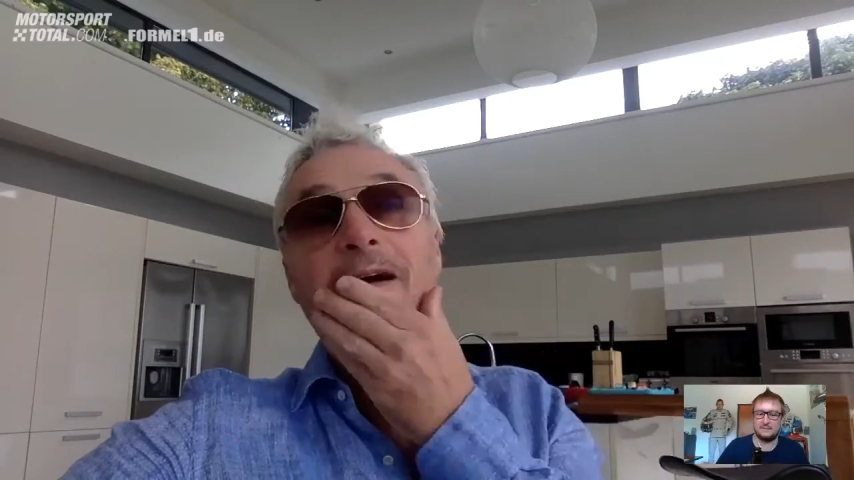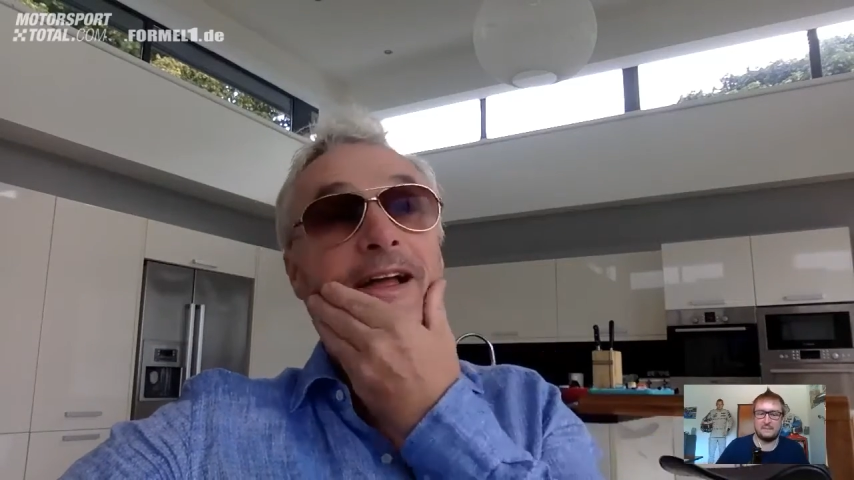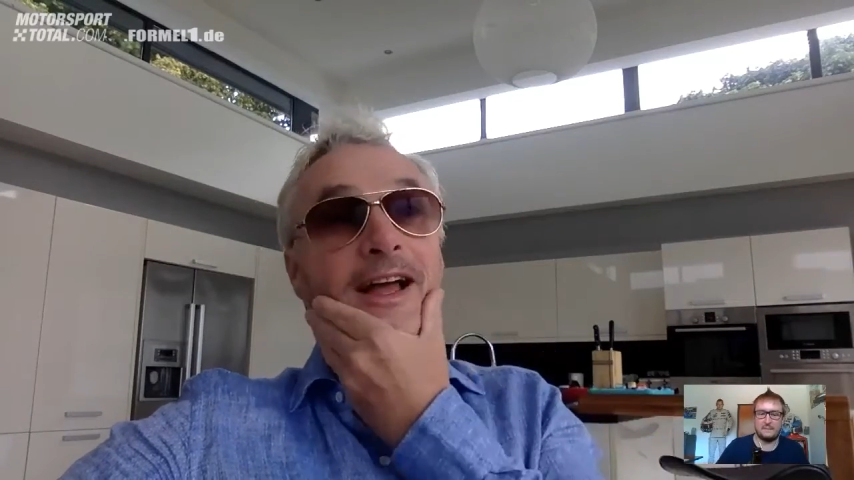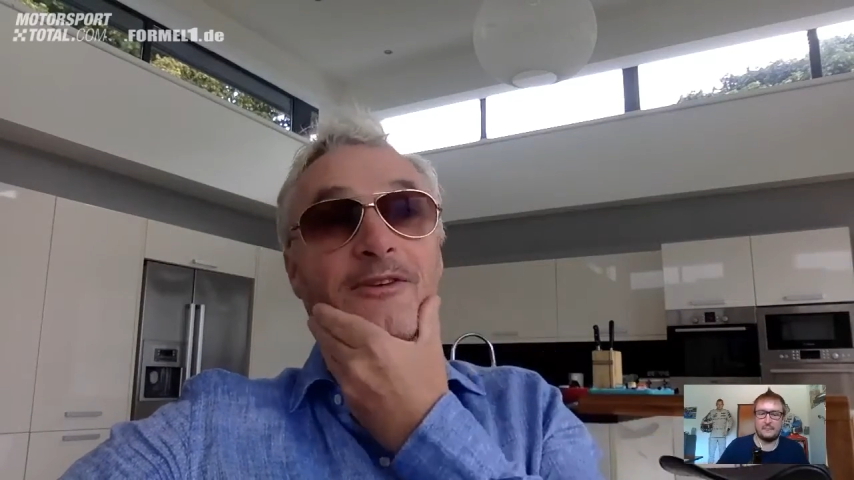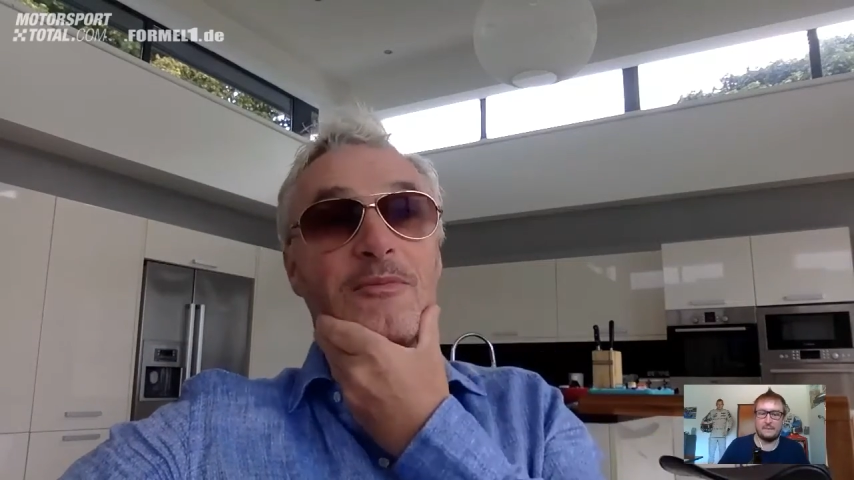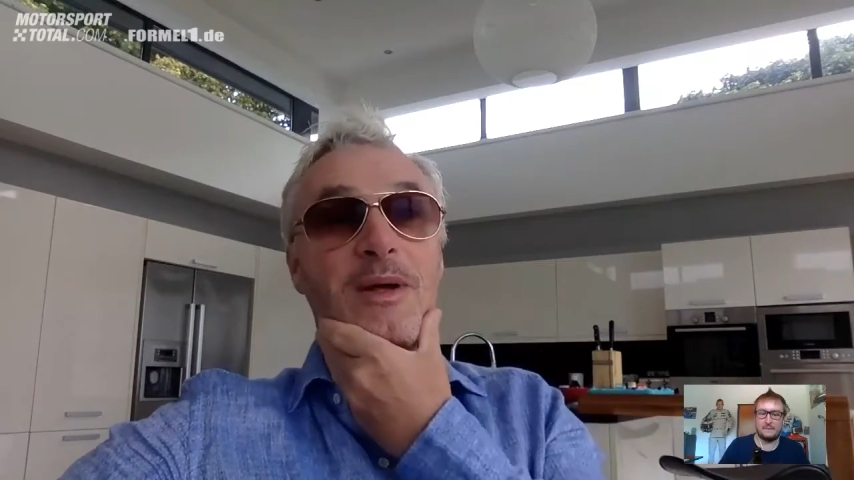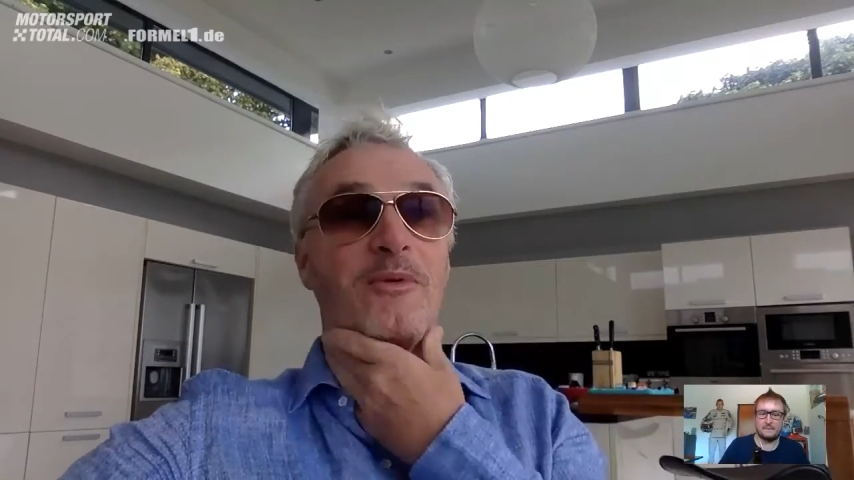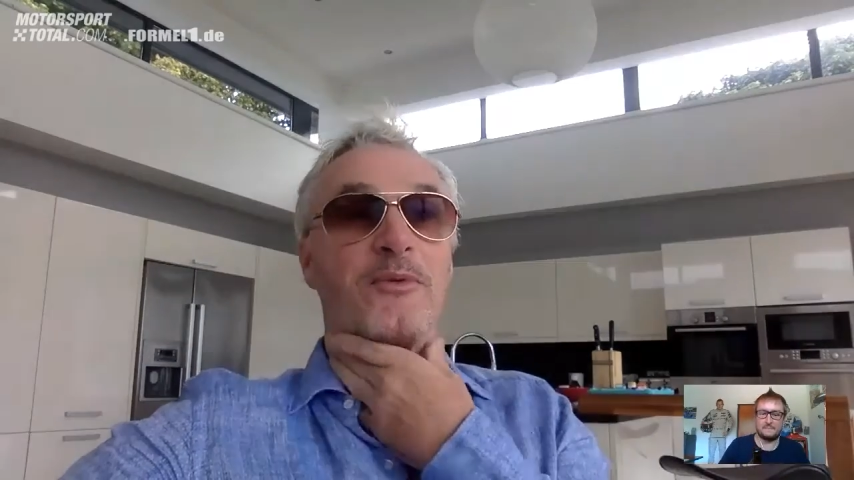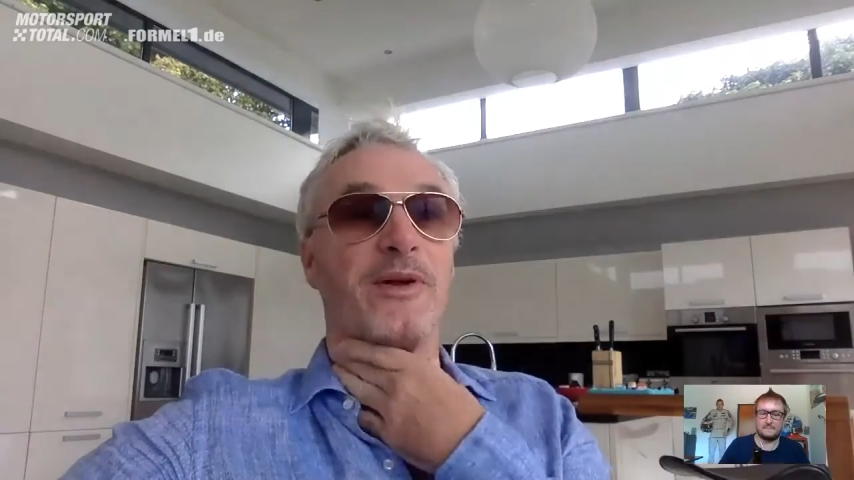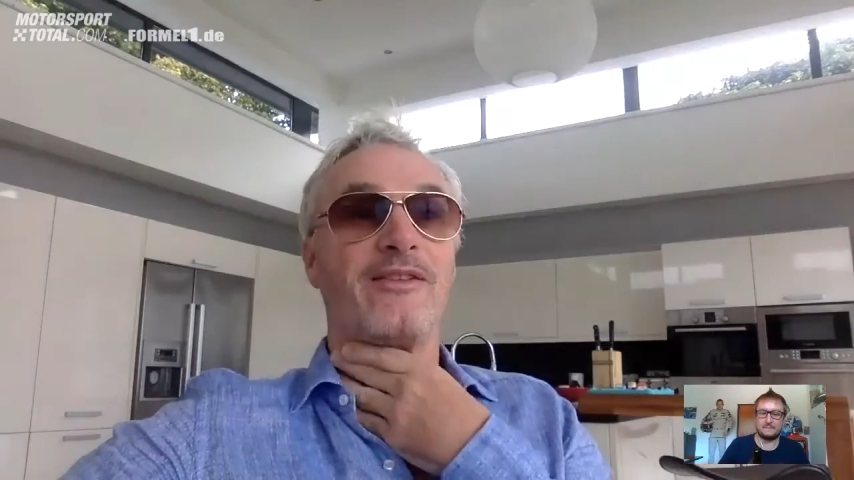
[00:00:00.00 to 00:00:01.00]
I can't remember
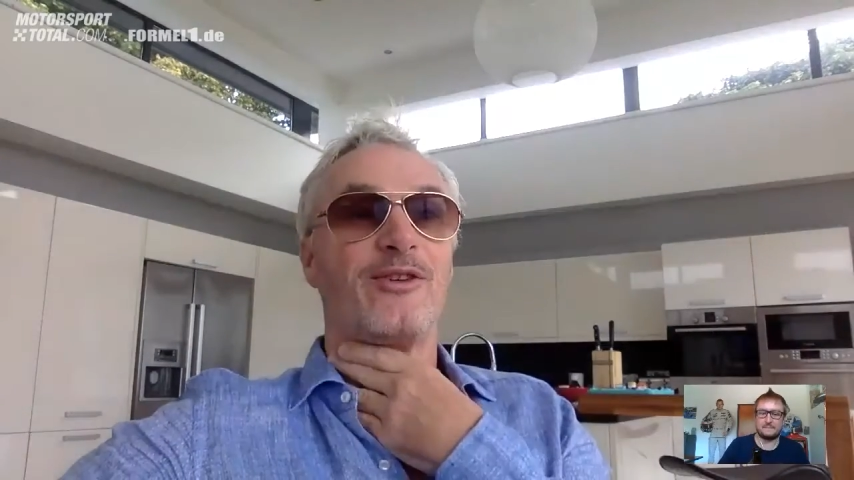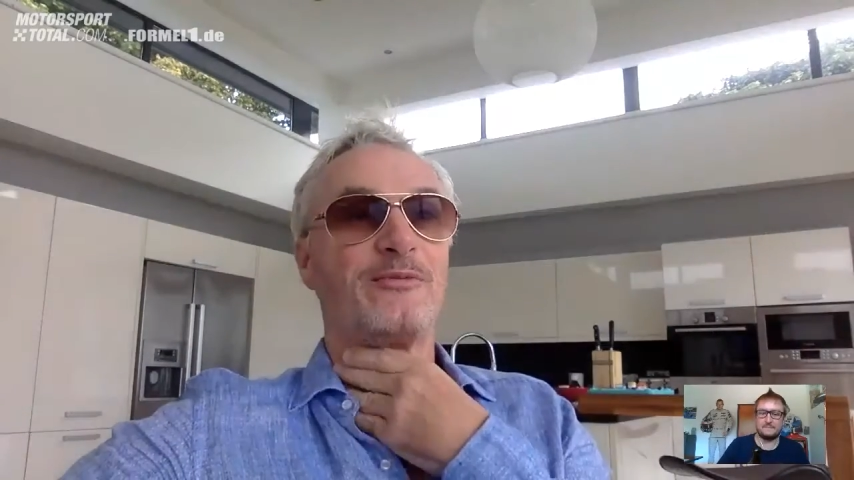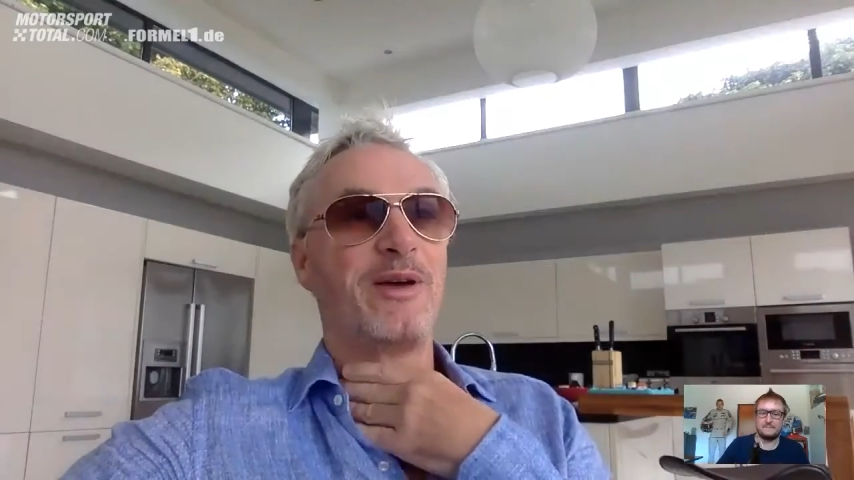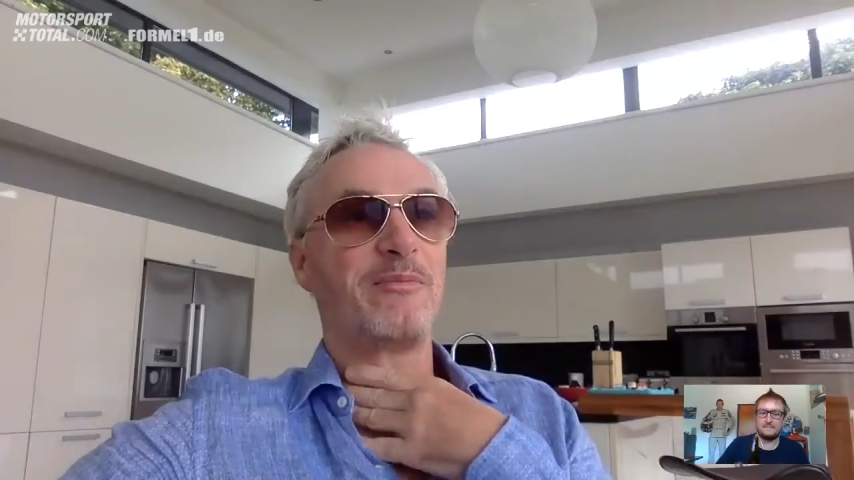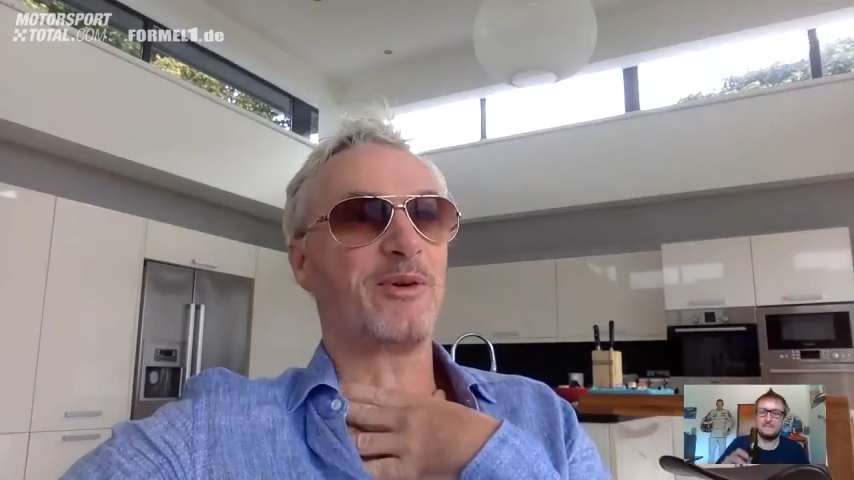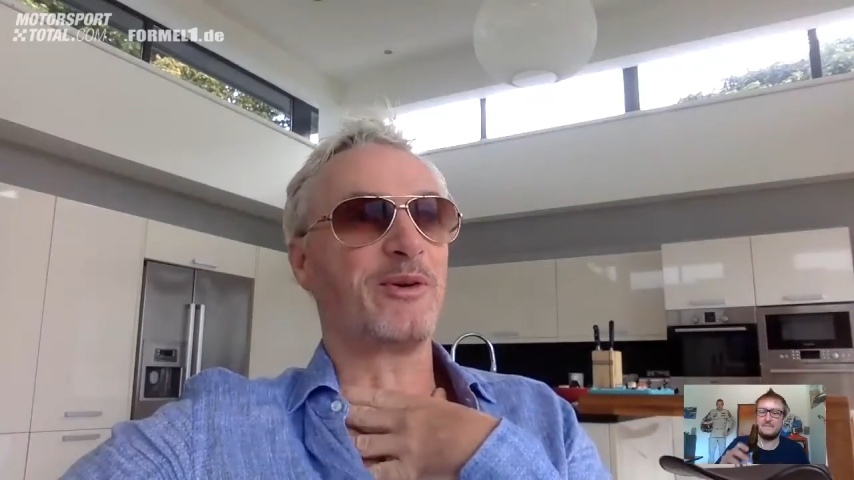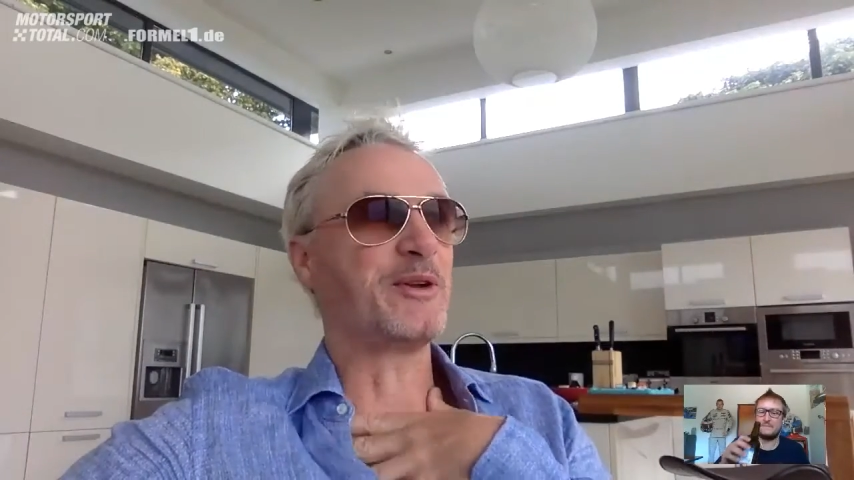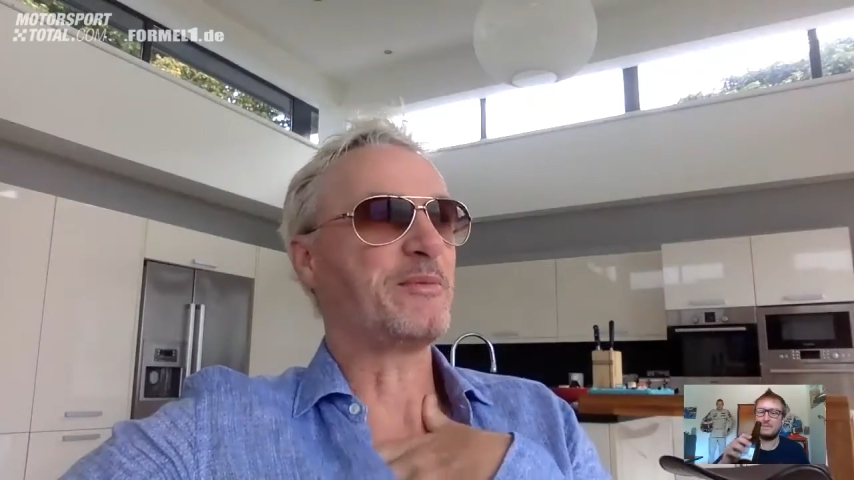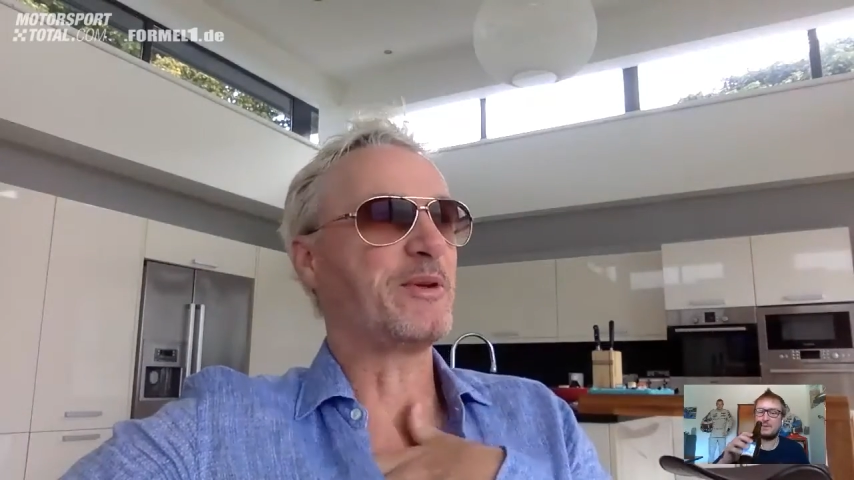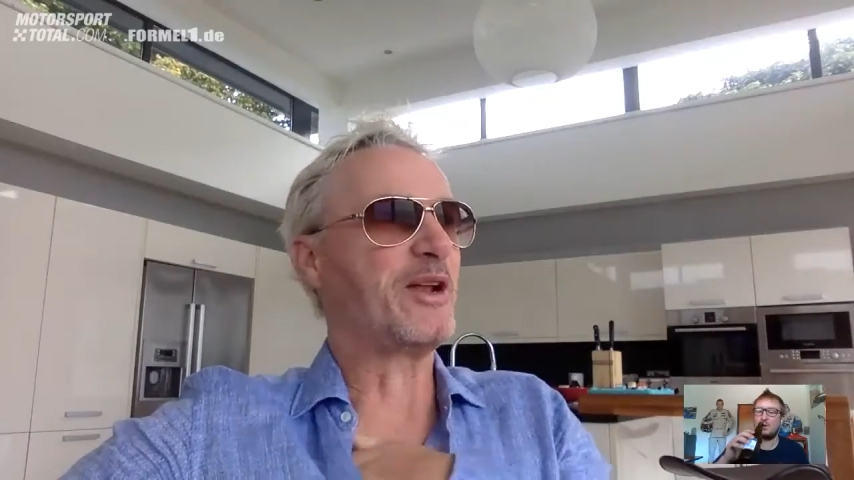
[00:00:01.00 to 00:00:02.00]
when I first met Bernie, to
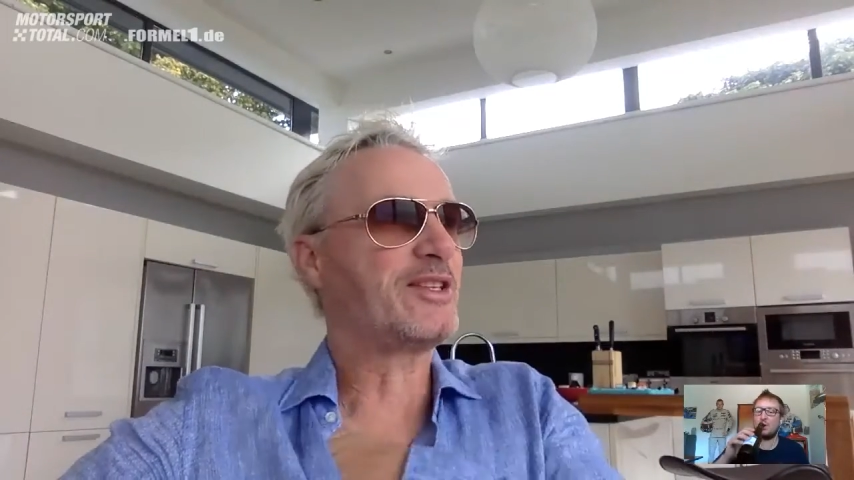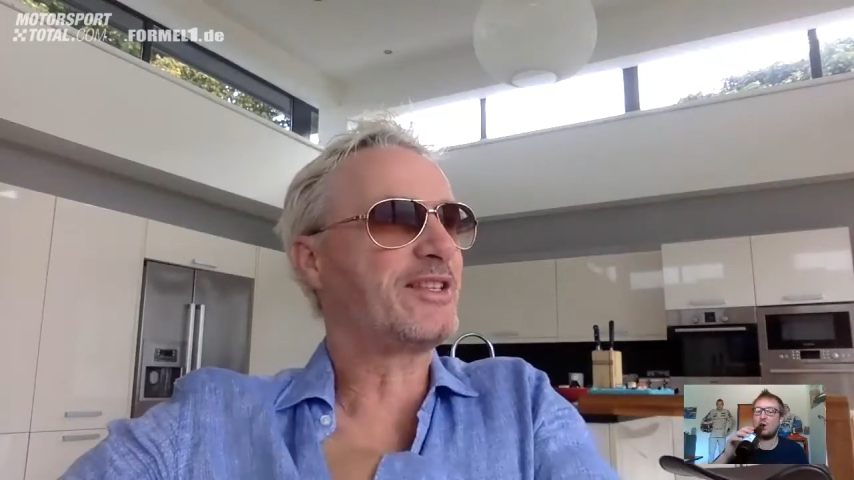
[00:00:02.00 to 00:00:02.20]
be honest.